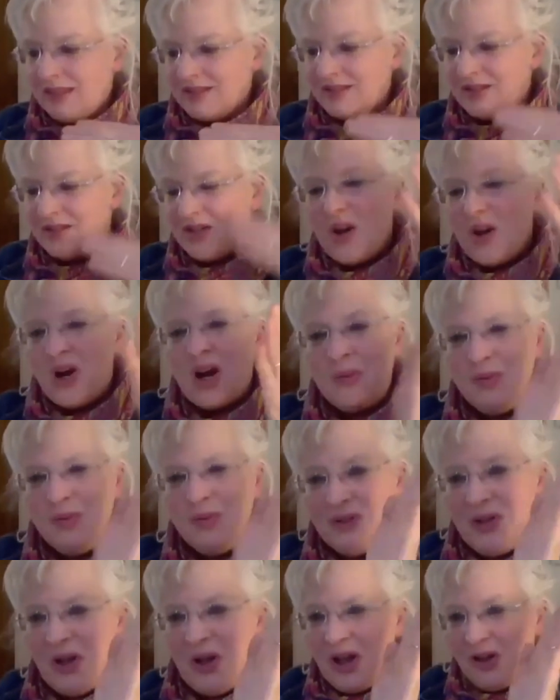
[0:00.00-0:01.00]
this
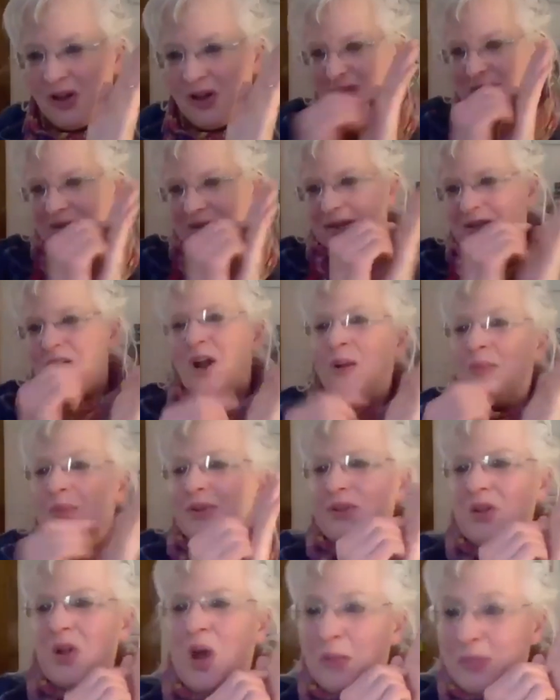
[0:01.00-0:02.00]
carbon coffee,
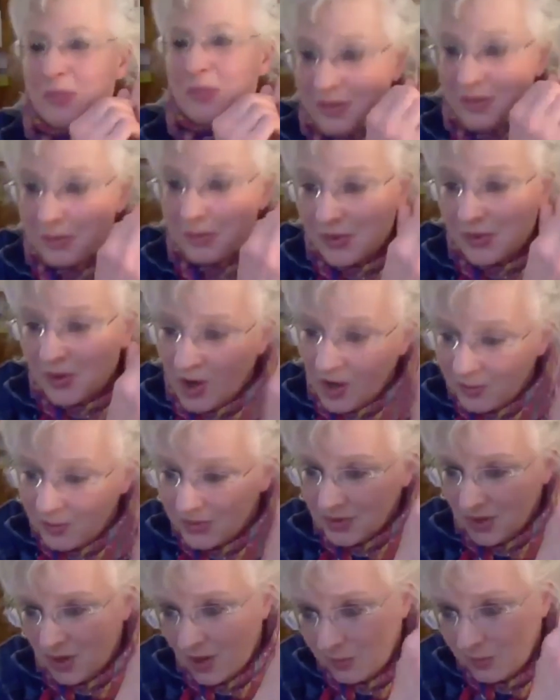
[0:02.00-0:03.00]
carbon copy. Remember
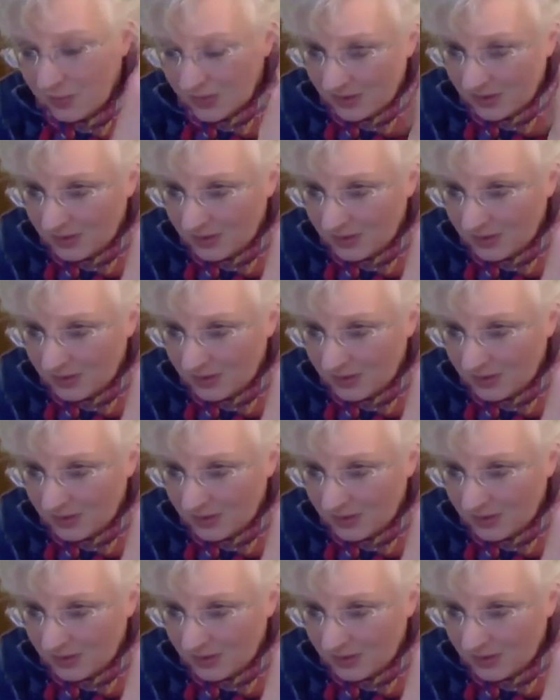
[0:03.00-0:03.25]
carbon coffee?